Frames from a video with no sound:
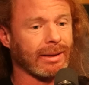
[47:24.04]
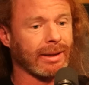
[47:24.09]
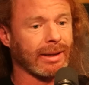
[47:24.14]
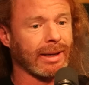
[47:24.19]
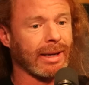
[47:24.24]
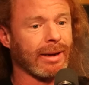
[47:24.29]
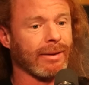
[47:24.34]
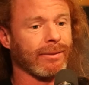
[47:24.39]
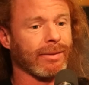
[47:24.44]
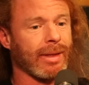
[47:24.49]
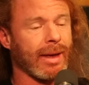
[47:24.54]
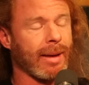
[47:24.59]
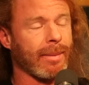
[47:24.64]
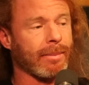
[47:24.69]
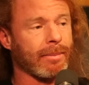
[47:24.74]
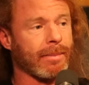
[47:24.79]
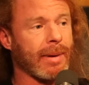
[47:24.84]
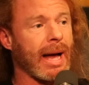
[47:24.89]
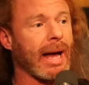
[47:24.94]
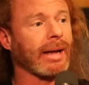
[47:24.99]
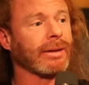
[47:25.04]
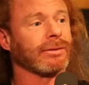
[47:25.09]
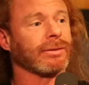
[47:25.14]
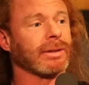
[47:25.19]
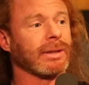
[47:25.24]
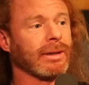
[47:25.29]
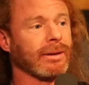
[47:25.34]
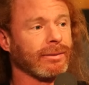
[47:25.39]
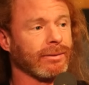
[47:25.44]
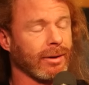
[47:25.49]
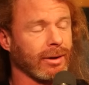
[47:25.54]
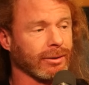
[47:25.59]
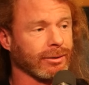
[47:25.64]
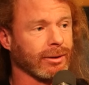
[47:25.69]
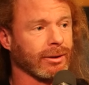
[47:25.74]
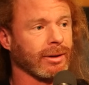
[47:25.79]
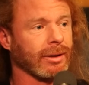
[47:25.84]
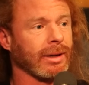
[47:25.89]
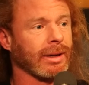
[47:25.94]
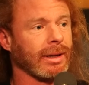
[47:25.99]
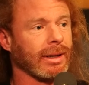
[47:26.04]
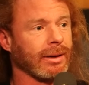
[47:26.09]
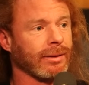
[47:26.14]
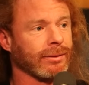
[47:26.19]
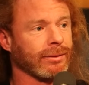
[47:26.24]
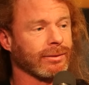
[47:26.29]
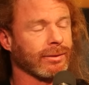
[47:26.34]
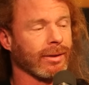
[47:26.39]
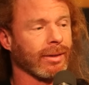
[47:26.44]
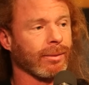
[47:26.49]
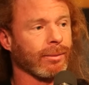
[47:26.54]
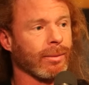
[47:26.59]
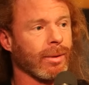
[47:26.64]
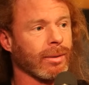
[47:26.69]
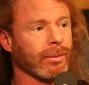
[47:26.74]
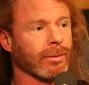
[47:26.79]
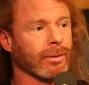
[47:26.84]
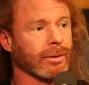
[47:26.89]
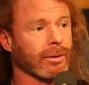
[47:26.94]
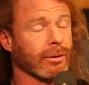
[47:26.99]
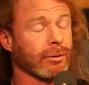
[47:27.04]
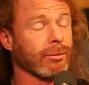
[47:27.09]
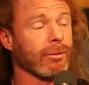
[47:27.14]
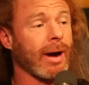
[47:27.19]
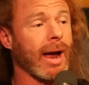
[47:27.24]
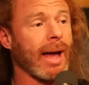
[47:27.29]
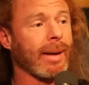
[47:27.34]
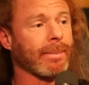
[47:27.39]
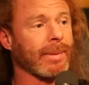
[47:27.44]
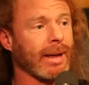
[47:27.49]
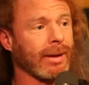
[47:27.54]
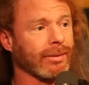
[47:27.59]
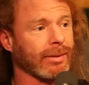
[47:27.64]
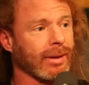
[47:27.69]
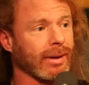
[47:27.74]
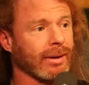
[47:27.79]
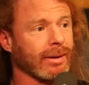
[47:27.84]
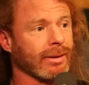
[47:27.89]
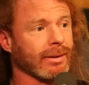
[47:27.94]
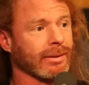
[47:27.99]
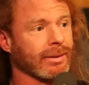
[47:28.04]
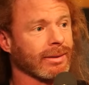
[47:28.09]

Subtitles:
to give them positive alternatives to the woke crap out there.